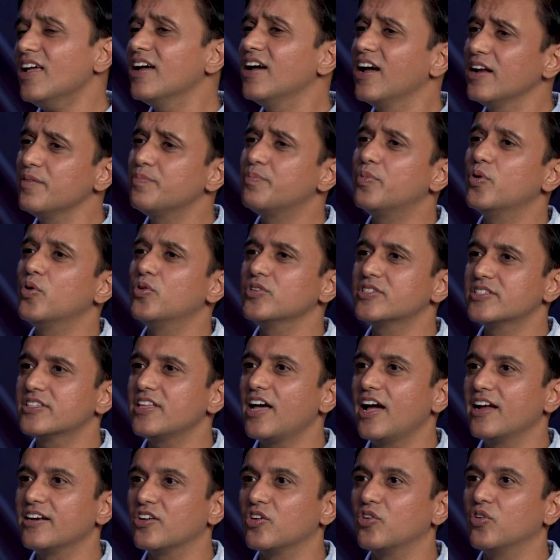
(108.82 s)
And post
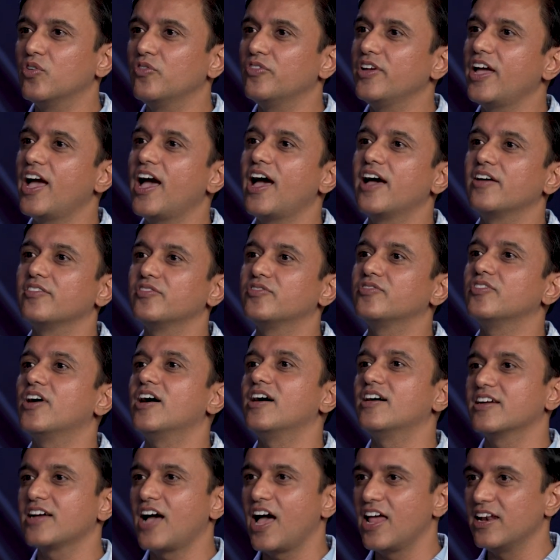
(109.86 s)
that, we have
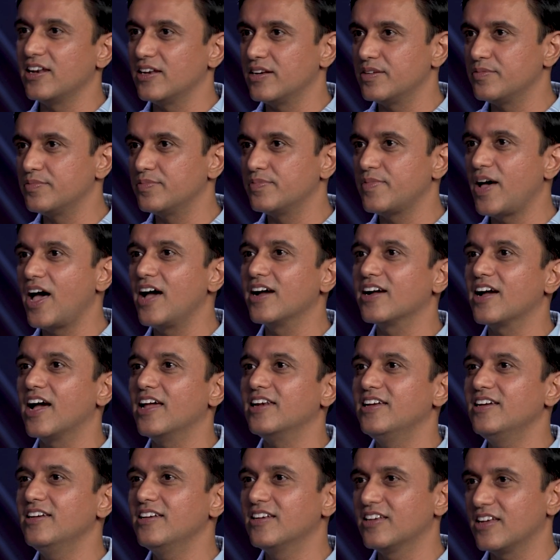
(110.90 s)

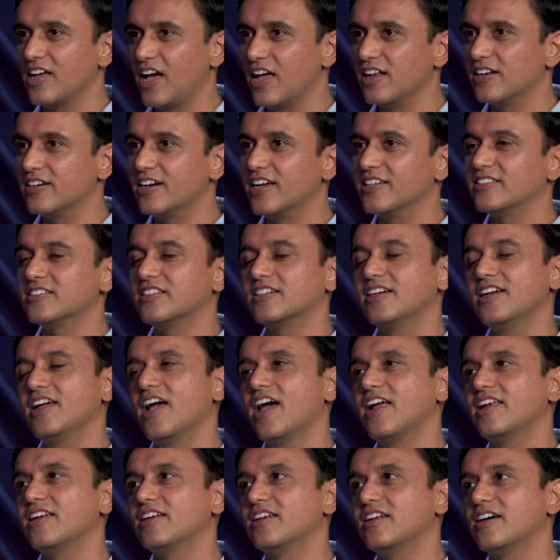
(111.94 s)
Mahakali, Kalratri,
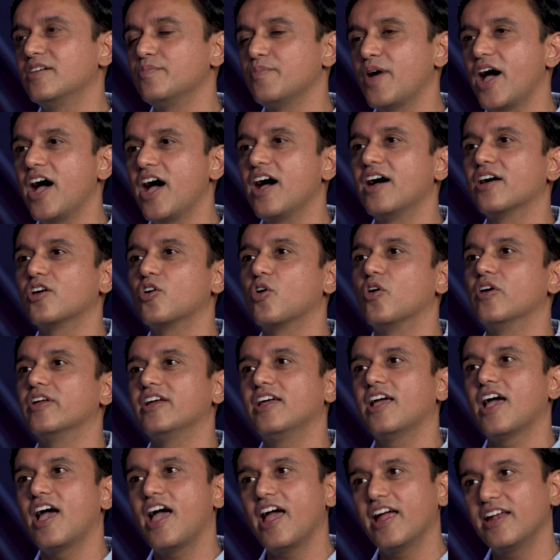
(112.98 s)
and
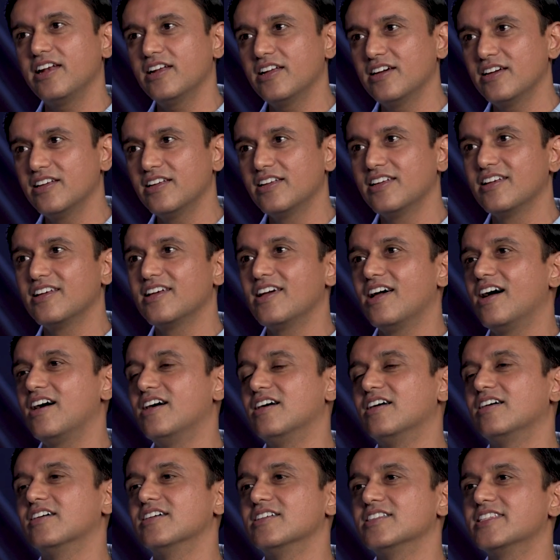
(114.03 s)
Mahagauri, and
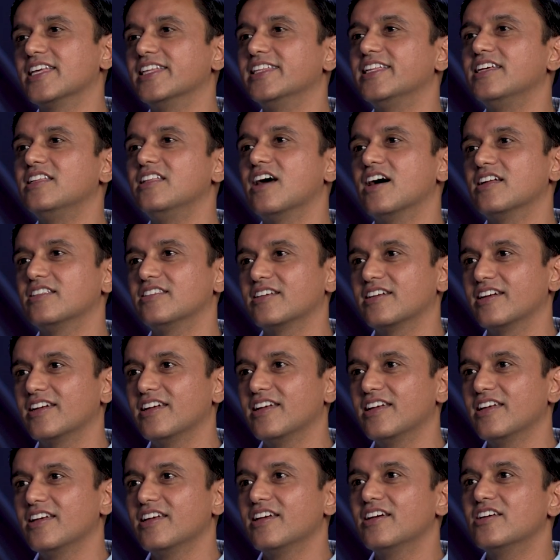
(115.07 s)
Siddhidatri.
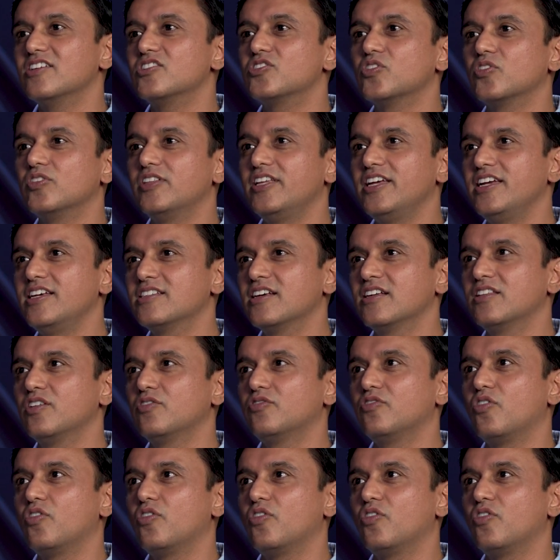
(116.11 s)
So these are the